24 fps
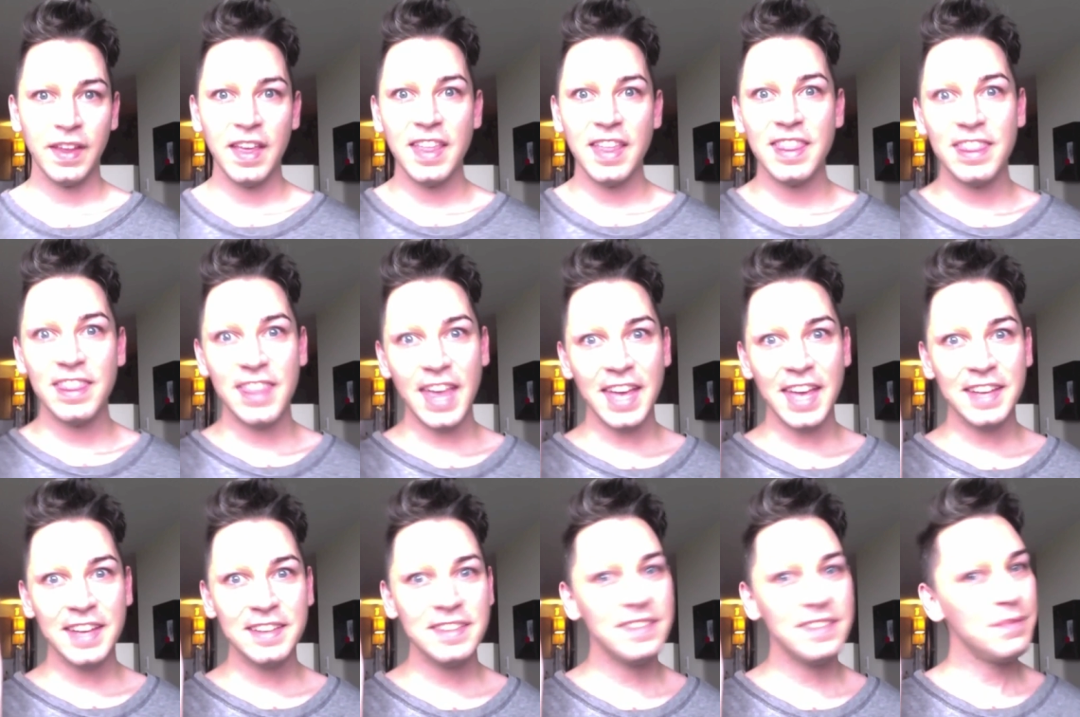
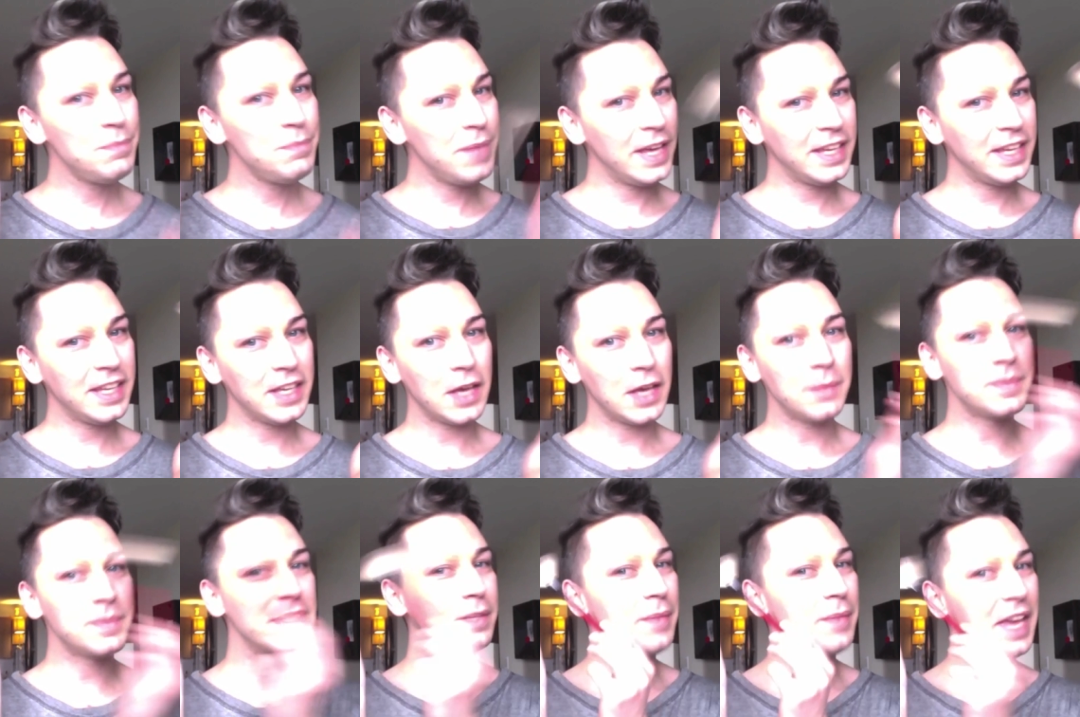Then picking
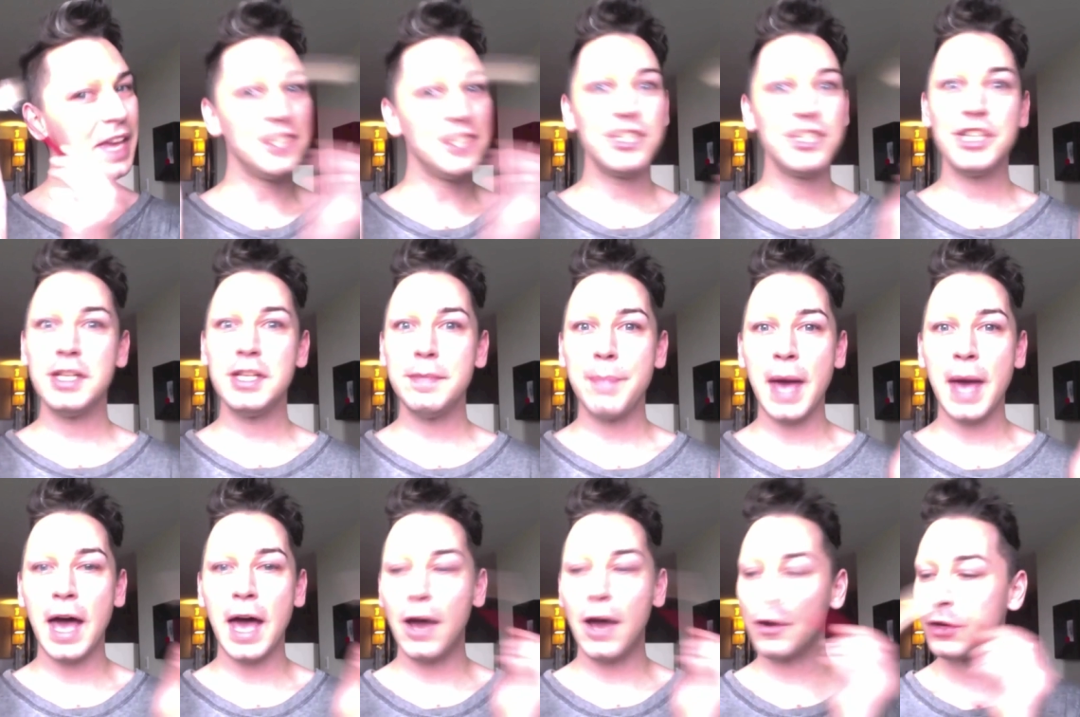up some HD
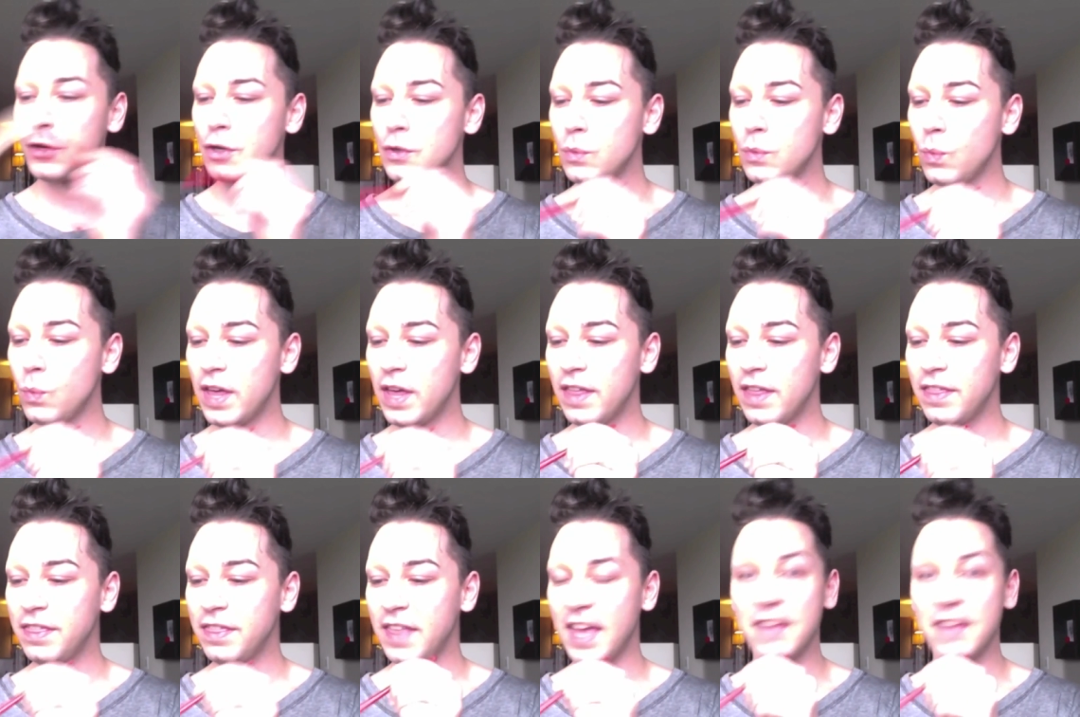powder
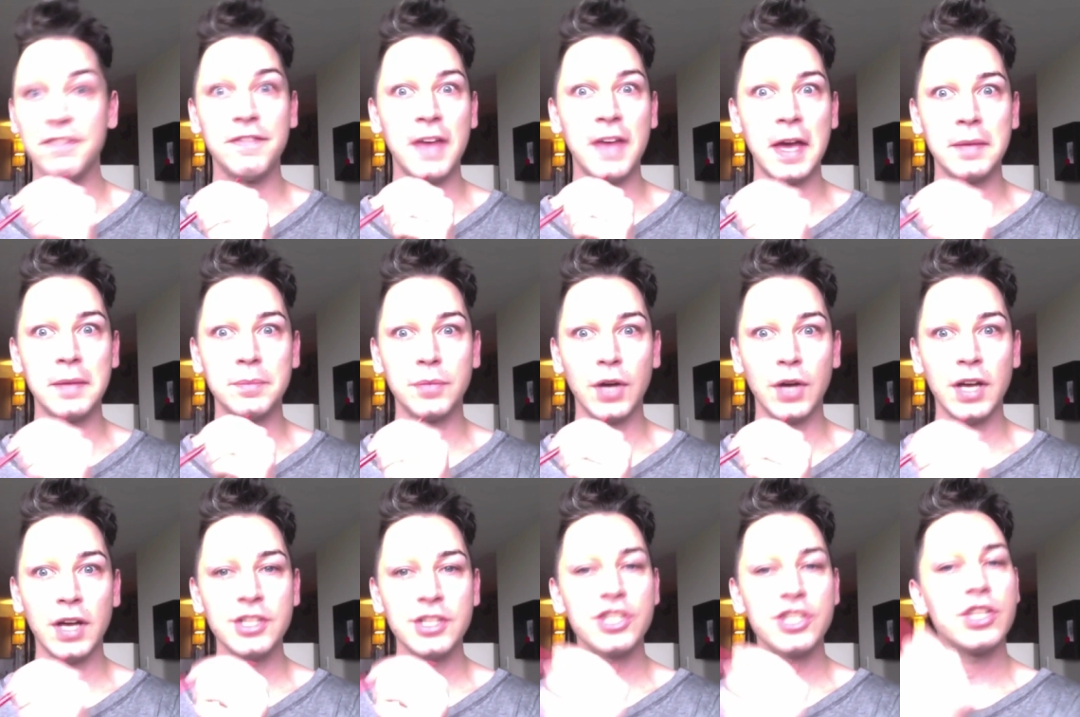with a fan
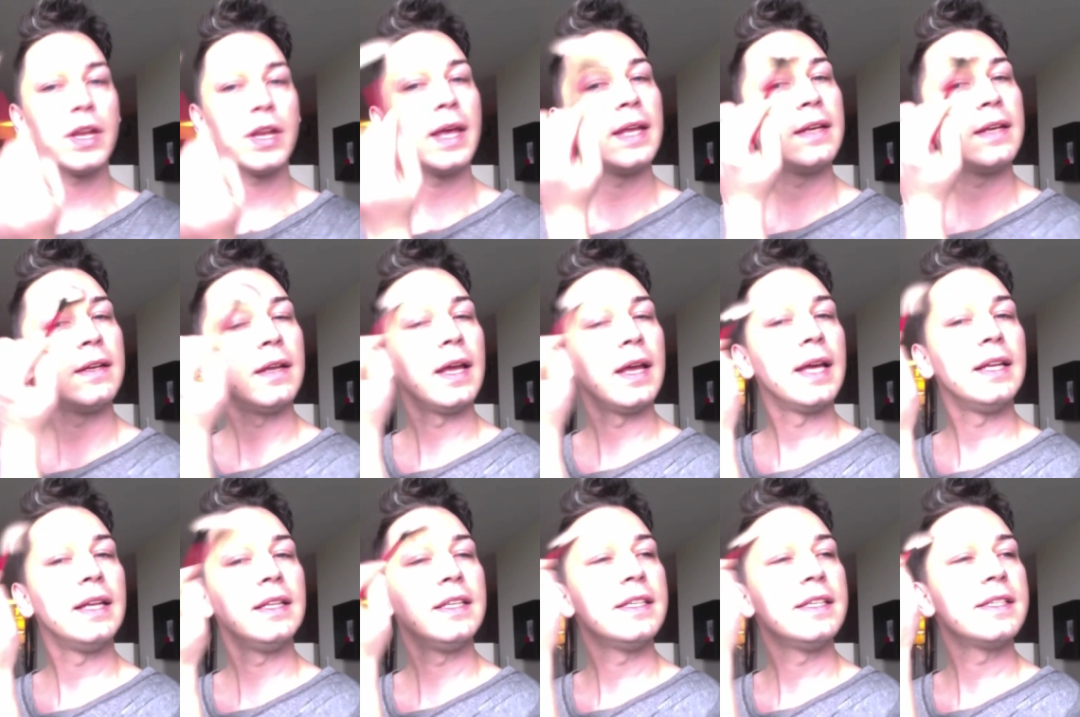brush and
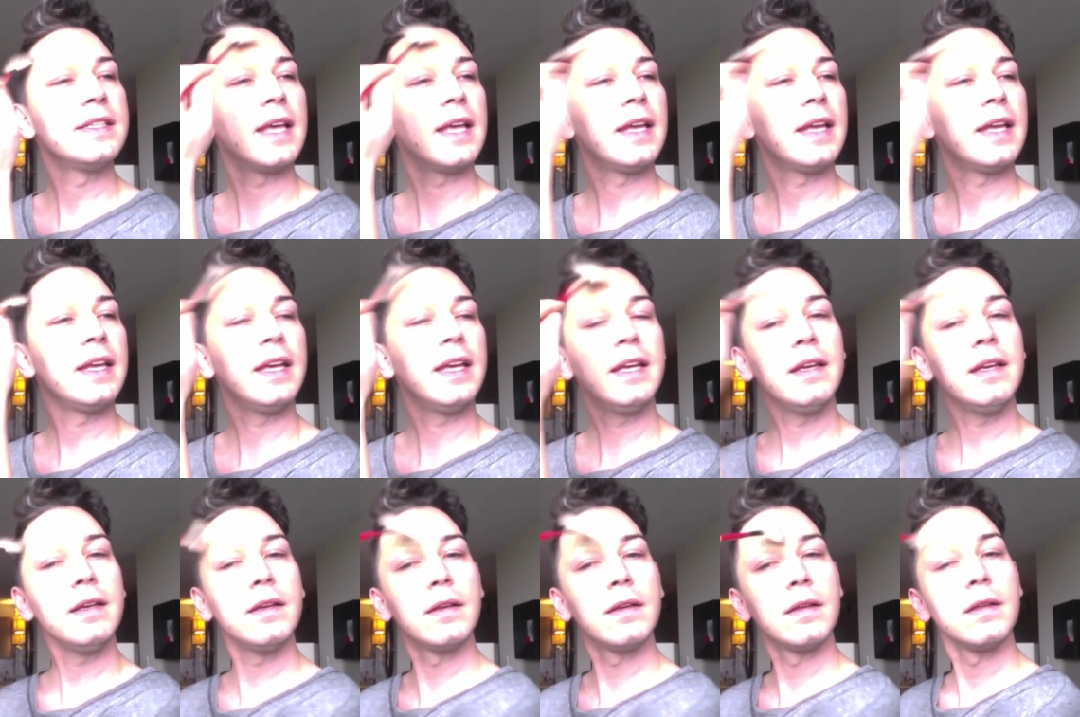lightly
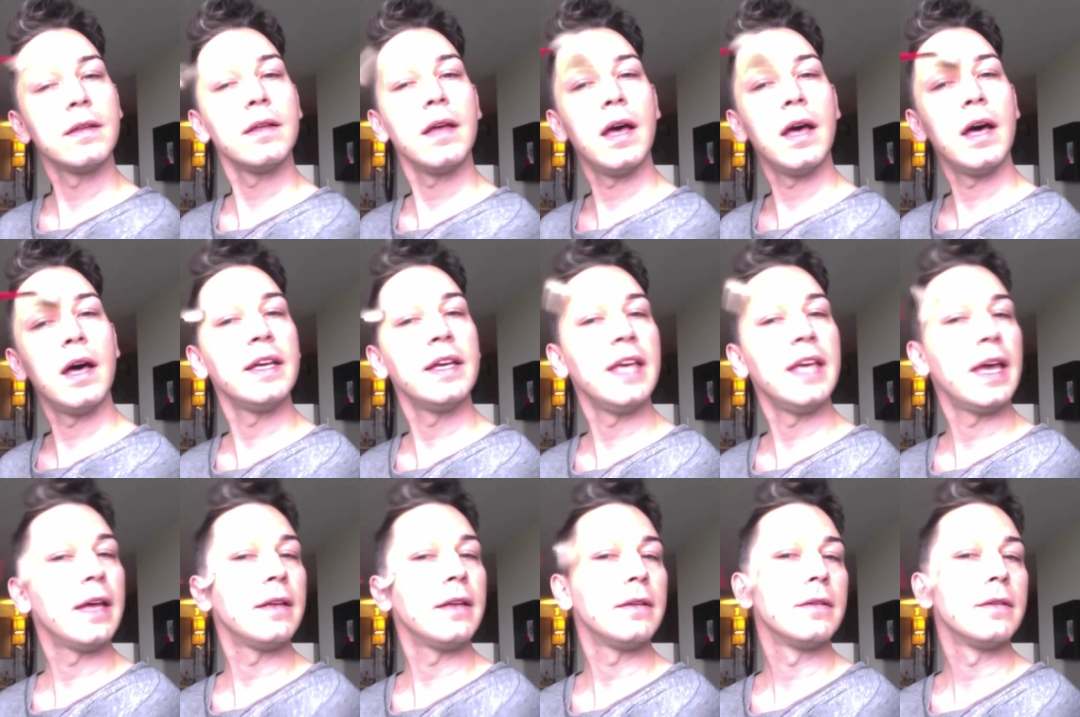setting
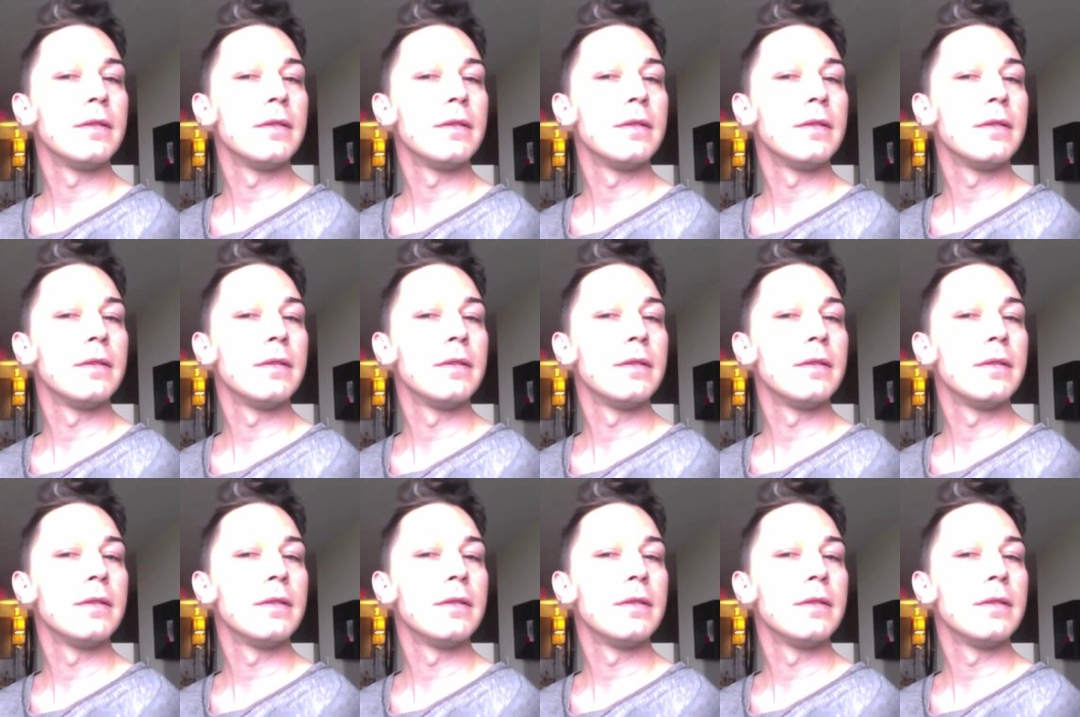again.